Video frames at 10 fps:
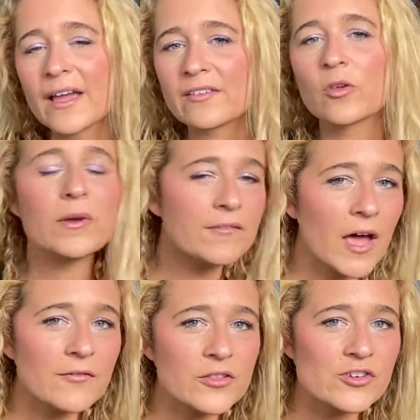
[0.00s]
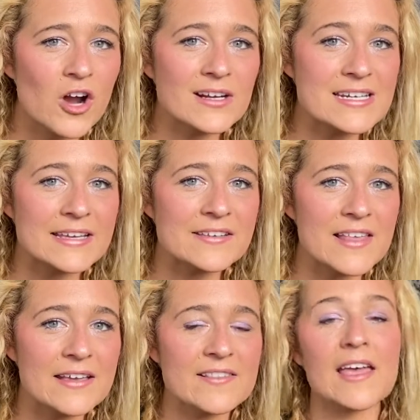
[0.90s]
so we've covered the crocodile's
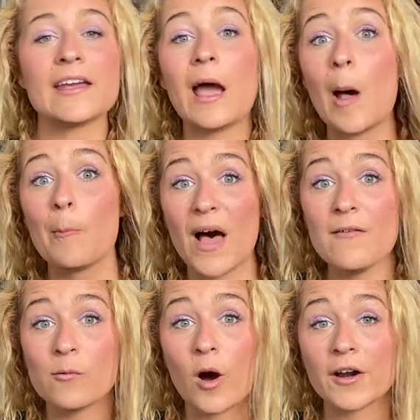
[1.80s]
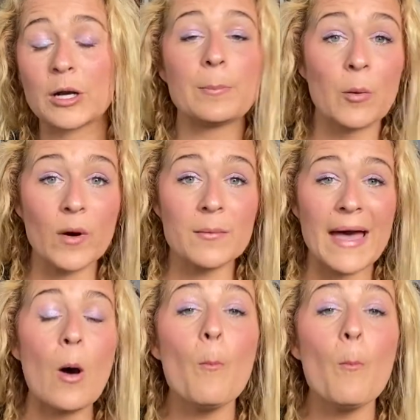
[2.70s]
eyesight above water, but what about